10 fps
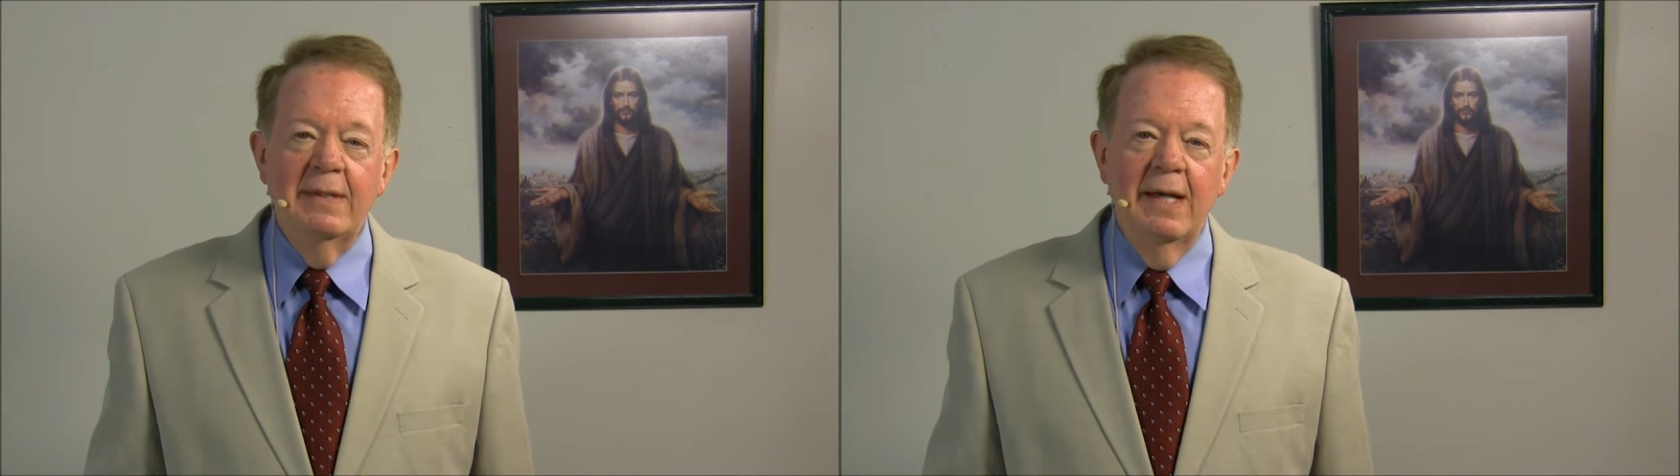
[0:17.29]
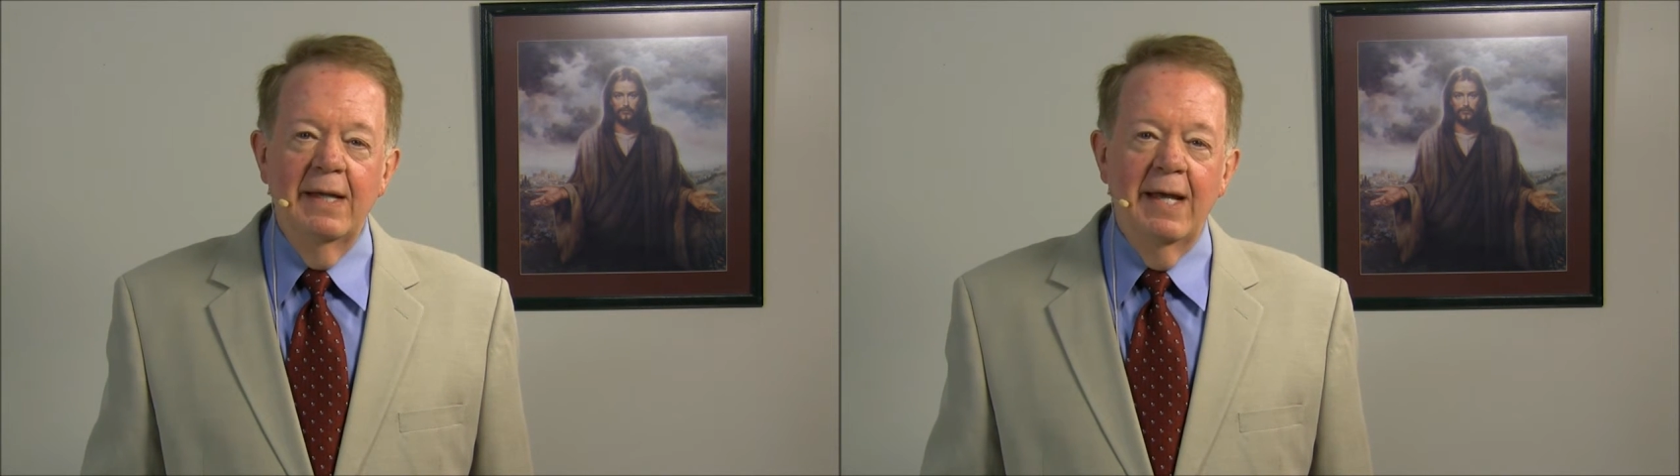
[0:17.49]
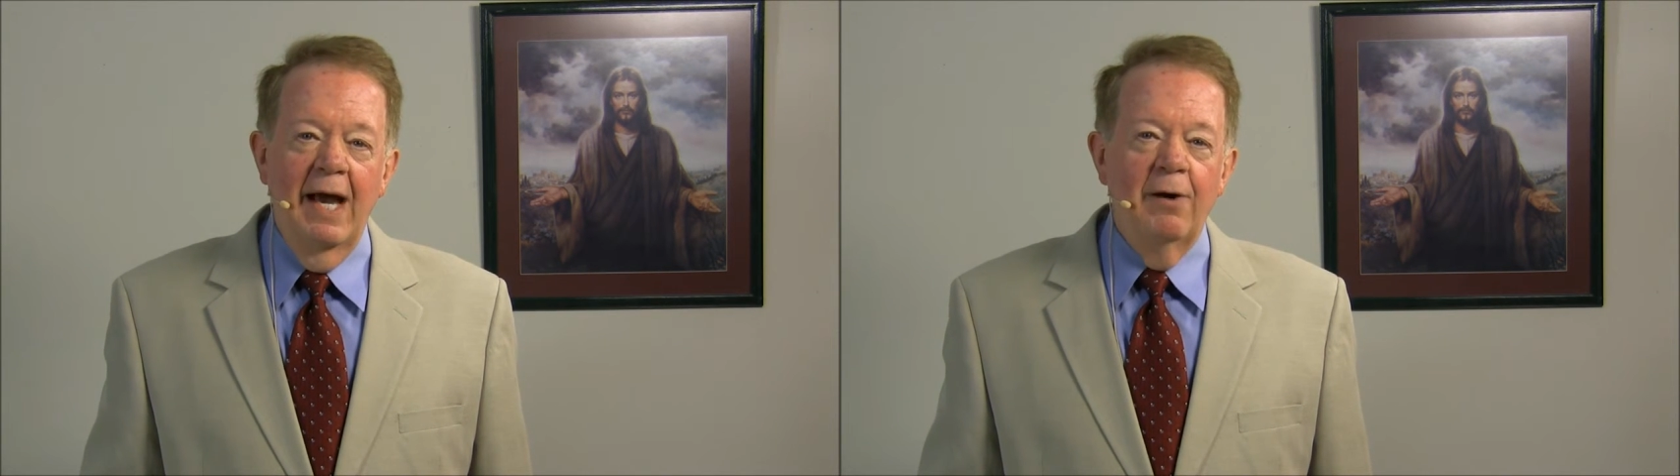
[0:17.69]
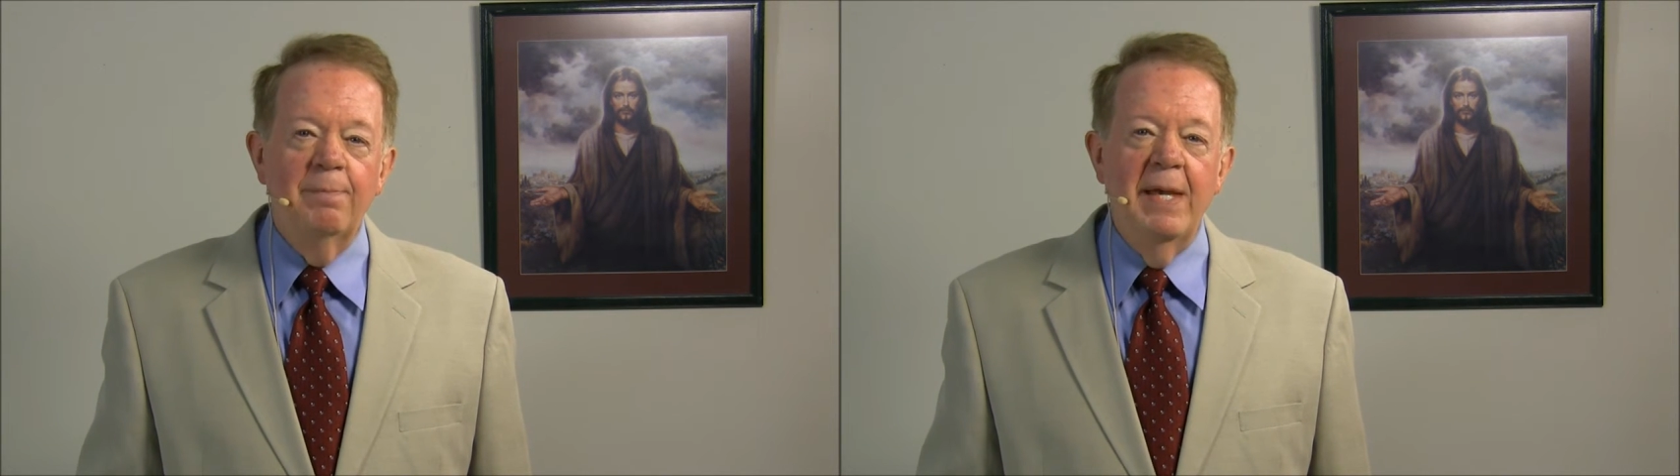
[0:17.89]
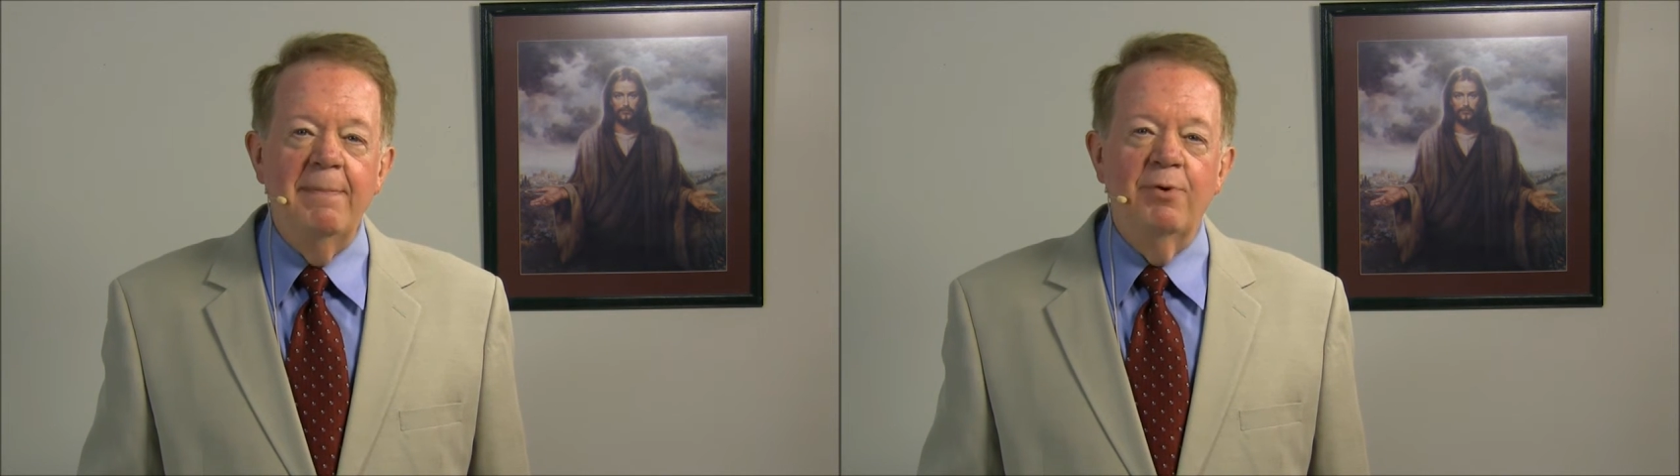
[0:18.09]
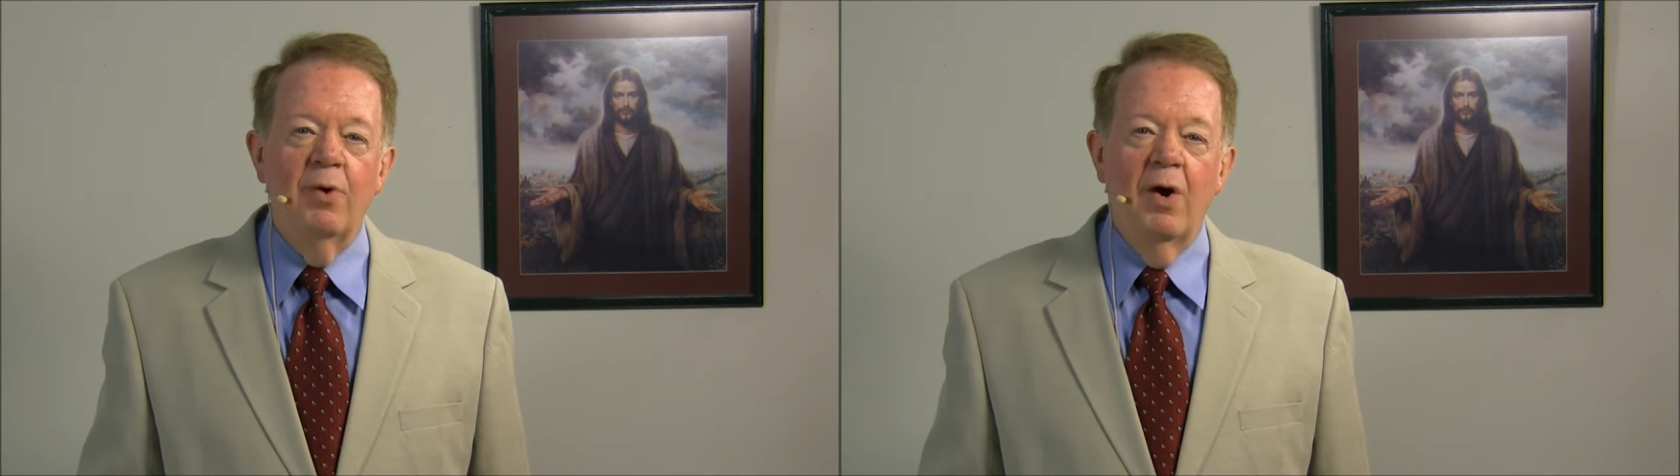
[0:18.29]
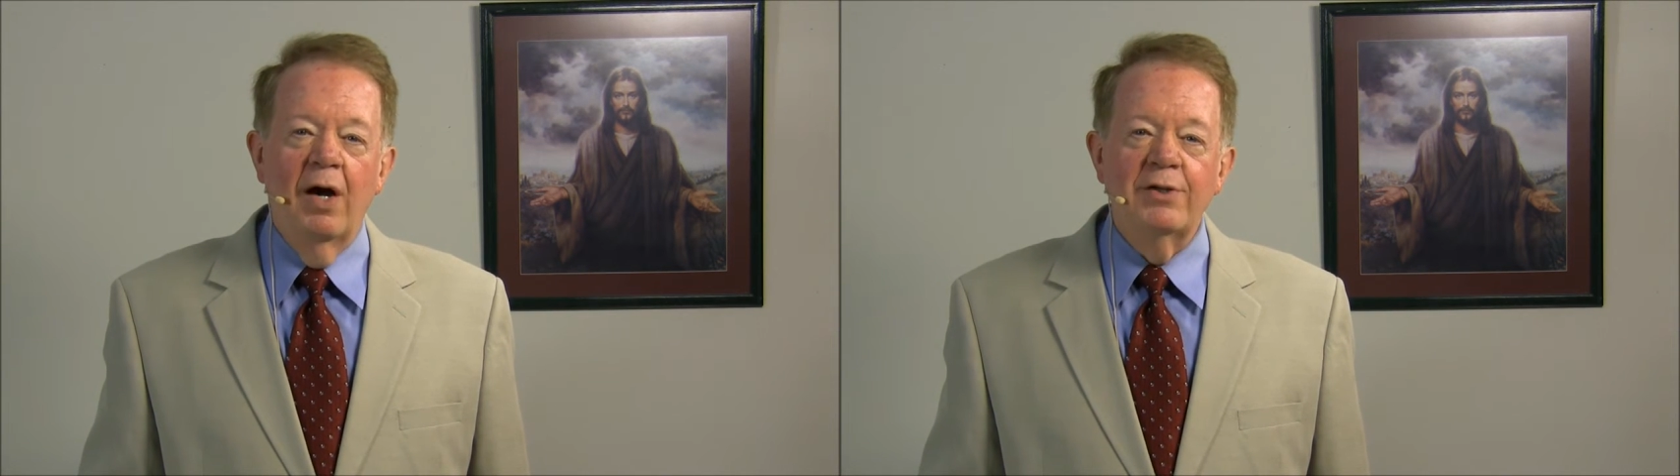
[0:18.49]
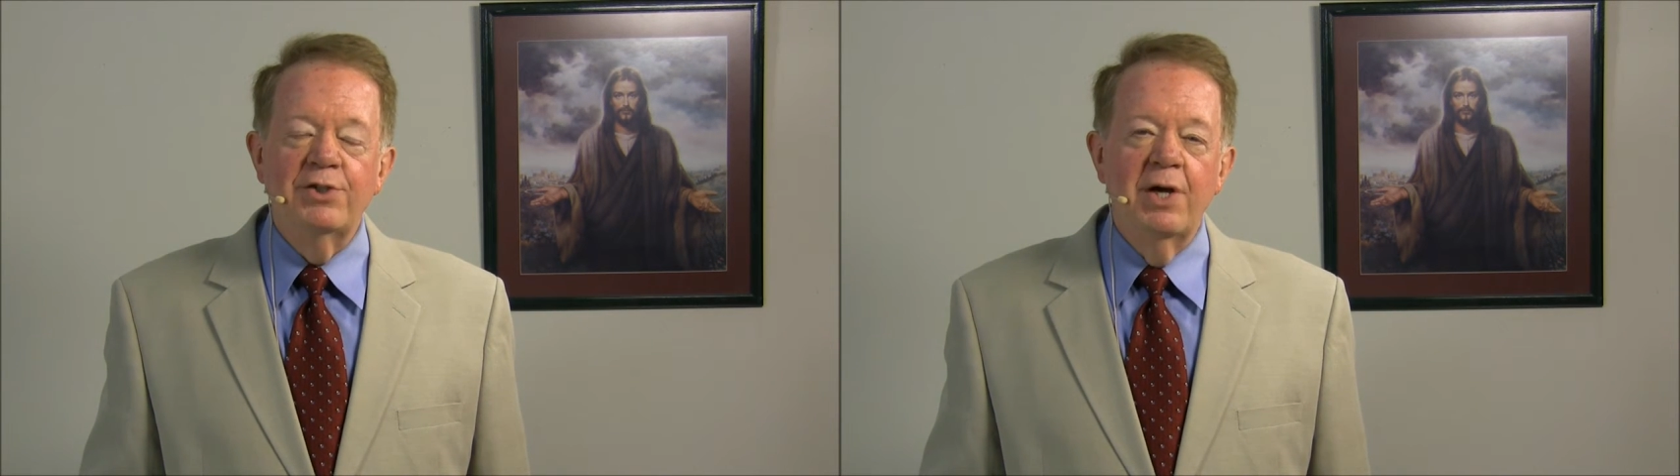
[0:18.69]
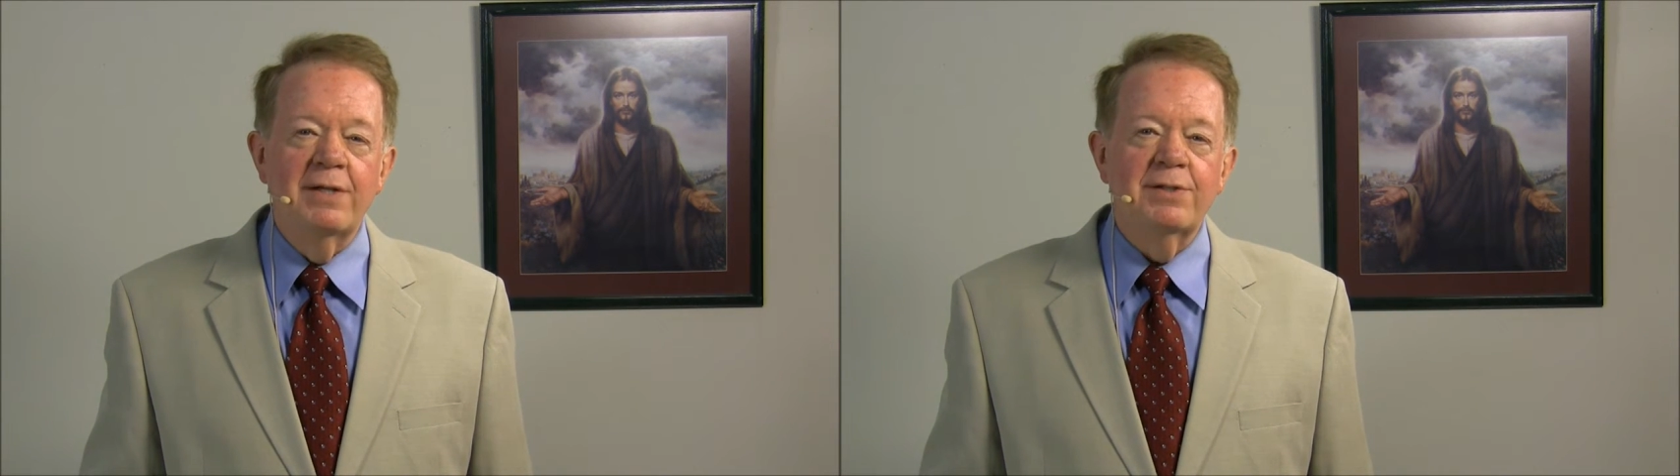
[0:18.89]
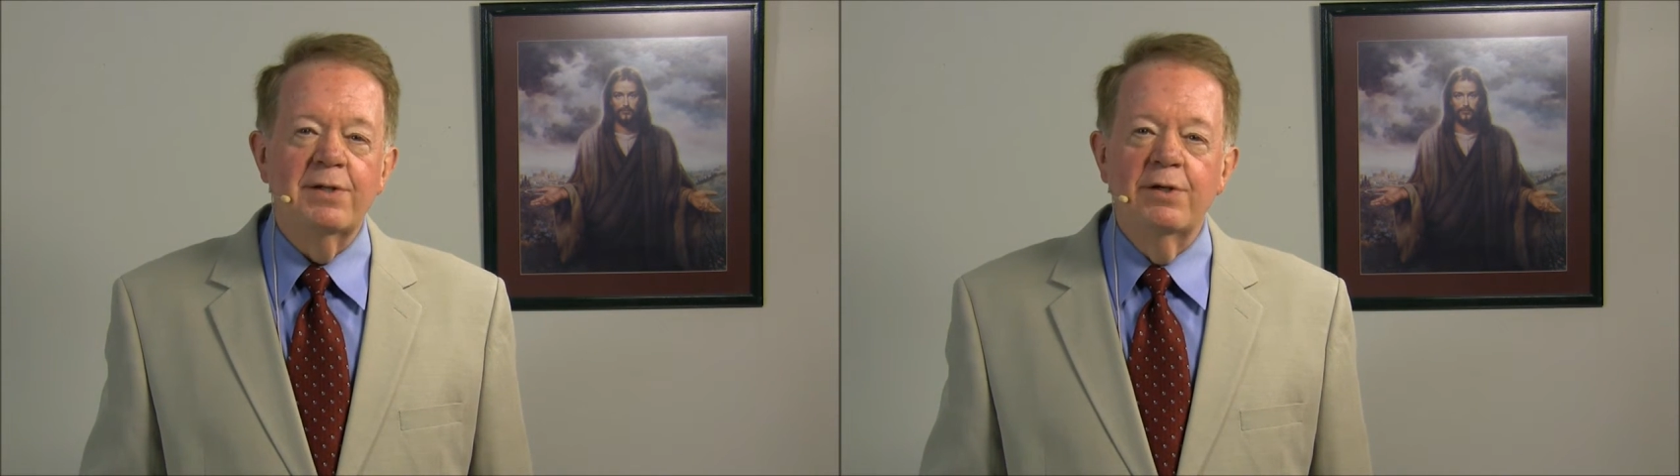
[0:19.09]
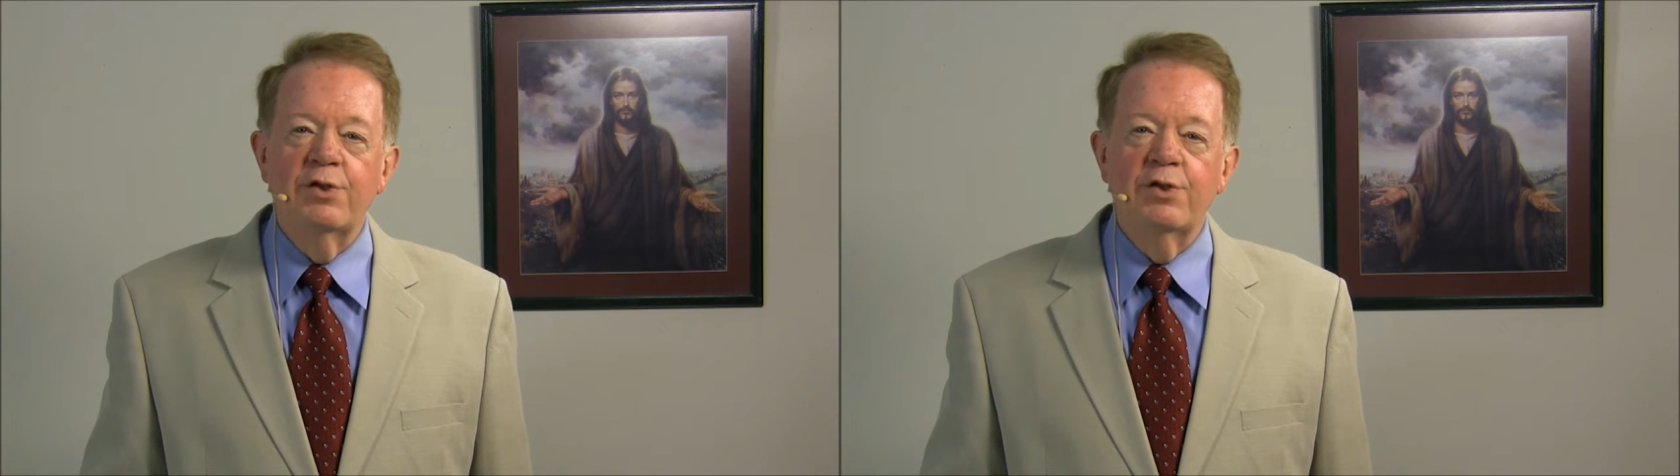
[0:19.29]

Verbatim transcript: and how people are just